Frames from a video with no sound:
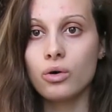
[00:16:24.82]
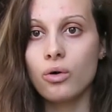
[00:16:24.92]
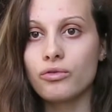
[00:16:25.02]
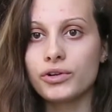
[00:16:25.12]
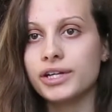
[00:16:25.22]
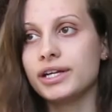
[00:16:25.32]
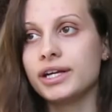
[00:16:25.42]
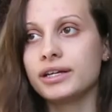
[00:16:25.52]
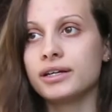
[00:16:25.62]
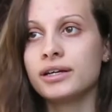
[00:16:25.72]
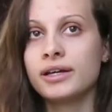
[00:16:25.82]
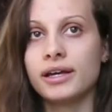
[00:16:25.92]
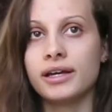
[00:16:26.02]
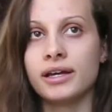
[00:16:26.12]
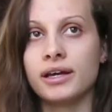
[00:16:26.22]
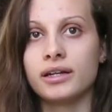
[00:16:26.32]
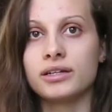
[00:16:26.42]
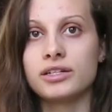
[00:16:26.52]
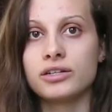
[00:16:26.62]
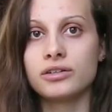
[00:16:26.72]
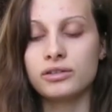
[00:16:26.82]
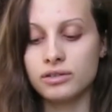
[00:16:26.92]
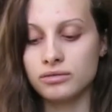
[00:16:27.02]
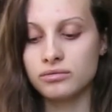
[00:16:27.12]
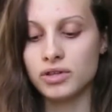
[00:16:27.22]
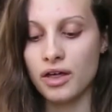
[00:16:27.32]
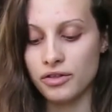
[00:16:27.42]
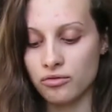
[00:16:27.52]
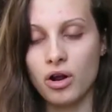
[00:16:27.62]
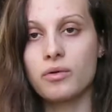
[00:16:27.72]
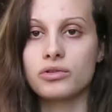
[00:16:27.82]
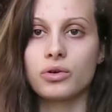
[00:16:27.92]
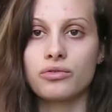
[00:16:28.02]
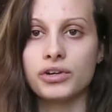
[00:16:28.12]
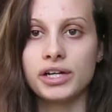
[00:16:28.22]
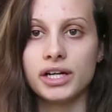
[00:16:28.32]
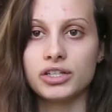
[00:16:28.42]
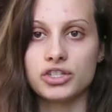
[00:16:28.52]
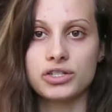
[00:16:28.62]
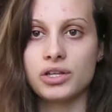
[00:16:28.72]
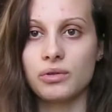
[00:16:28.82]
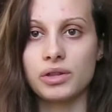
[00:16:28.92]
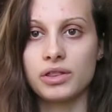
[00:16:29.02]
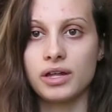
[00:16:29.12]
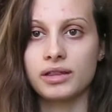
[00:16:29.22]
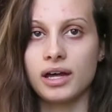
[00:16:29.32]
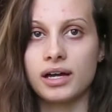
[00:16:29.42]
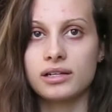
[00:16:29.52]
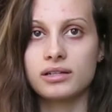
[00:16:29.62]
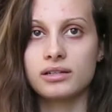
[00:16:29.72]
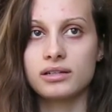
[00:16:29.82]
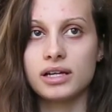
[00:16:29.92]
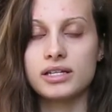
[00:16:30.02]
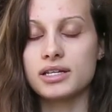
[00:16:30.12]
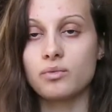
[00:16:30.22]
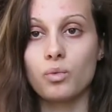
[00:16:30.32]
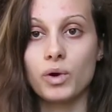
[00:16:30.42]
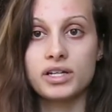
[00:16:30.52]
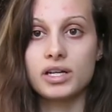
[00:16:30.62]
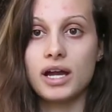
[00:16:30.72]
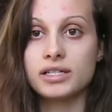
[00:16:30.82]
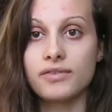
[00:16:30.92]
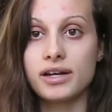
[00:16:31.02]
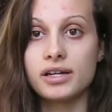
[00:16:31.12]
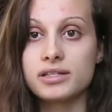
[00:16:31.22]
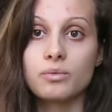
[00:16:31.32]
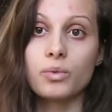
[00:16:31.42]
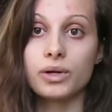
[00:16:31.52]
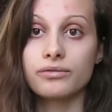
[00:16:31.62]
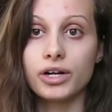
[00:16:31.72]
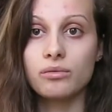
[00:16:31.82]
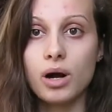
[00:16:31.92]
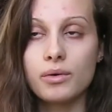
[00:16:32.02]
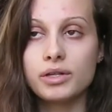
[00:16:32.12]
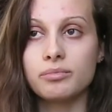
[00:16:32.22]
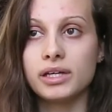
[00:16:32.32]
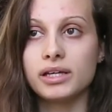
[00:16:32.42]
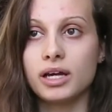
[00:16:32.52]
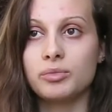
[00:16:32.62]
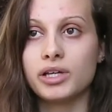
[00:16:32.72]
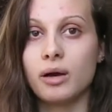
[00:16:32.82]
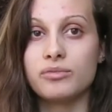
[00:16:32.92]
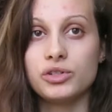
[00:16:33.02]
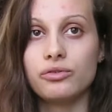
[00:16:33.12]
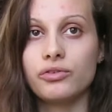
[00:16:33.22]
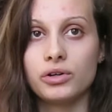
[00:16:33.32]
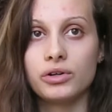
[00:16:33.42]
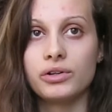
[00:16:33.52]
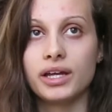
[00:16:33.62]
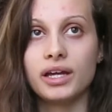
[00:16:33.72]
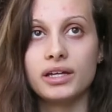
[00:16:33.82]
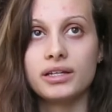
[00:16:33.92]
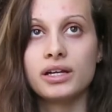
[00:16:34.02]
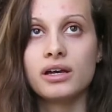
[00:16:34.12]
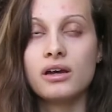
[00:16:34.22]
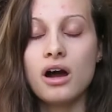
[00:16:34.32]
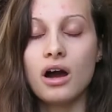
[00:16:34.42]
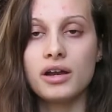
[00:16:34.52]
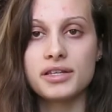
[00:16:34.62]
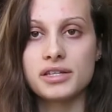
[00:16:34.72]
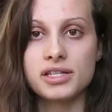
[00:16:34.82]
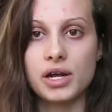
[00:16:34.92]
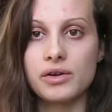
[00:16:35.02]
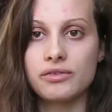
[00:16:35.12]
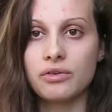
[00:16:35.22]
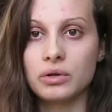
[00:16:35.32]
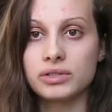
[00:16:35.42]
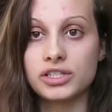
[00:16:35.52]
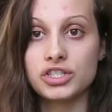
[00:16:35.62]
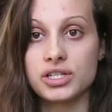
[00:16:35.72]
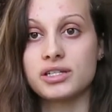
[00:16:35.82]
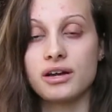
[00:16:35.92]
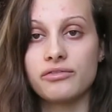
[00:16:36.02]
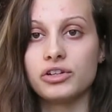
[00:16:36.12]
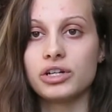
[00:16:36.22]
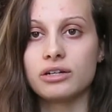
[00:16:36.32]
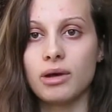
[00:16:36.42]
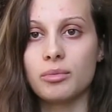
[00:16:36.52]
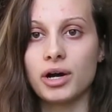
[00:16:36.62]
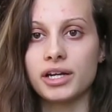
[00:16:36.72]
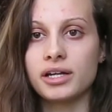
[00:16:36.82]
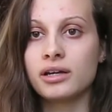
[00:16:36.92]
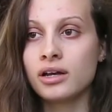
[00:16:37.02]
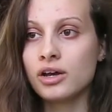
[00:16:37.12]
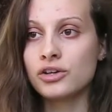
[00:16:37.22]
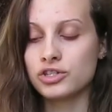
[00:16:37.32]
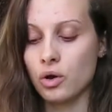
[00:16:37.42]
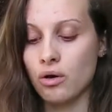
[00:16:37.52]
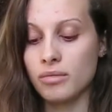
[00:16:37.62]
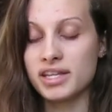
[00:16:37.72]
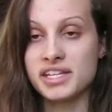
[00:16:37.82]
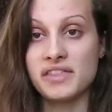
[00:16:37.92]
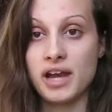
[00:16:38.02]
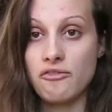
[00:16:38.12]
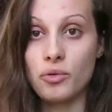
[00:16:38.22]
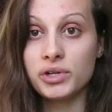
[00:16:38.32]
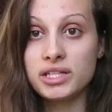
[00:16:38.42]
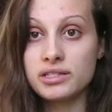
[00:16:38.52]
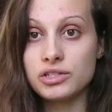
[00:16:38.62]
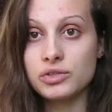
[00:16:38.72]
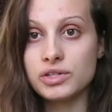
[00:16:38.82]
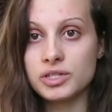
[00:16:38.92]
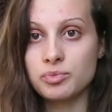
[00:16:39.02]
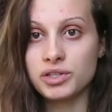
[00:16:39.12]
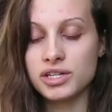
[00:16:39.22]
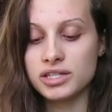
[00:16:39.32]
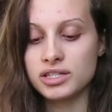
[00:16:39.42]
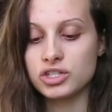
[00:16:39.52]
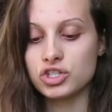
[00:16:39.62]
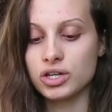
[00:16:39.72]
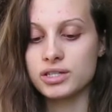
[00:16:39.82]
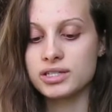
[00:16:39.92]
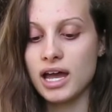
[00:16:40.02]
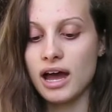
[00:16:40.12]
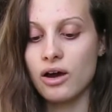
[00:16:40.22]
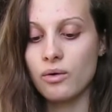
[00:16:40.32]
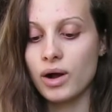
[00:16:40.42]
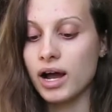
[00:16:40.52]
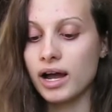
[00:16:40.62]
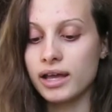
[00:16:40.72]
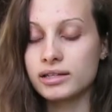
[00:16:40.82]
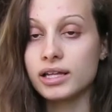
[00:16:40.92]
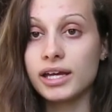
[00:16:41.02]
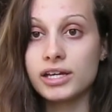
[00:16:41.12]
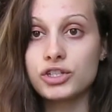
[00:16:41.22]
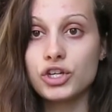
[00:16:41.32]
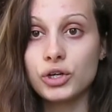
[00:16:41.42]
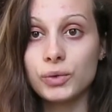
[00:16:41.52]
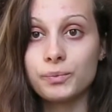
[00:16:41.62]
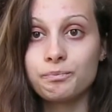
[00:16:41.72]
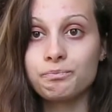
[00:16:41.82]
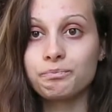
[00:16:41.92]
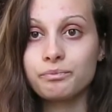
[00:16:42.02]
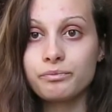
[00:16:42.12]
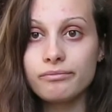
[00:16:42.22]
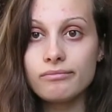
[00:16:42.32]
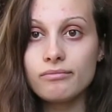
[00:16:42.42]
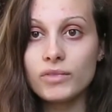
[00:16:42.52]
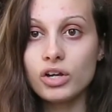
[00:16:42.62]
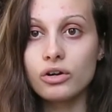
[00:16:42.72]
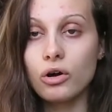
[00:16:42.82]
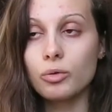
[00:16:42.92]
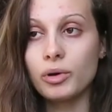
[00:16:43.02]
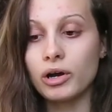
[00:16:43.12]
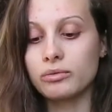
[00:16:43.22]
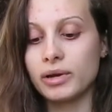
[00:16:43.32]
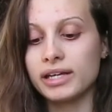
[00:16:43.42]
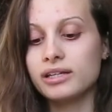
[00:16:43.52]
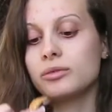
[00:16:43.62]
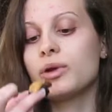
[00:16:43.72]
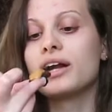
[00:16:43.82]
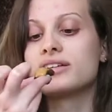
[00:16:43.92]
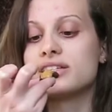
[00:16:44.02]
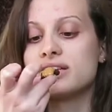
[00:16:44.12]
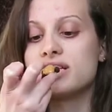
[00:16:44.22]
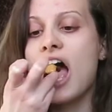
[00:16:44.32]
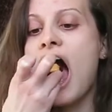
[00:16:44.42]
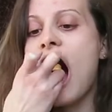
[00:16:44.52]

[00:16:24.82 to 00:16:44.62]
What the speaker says: overeating, and nothing wrong with overeating, just the only thing that I just find doesn't work very well with me. I become too full and unnecessary full, and it just does not feel good in my body. So I'm not saying that everyone needs to do this, but this is just how I like to go about my eating practices.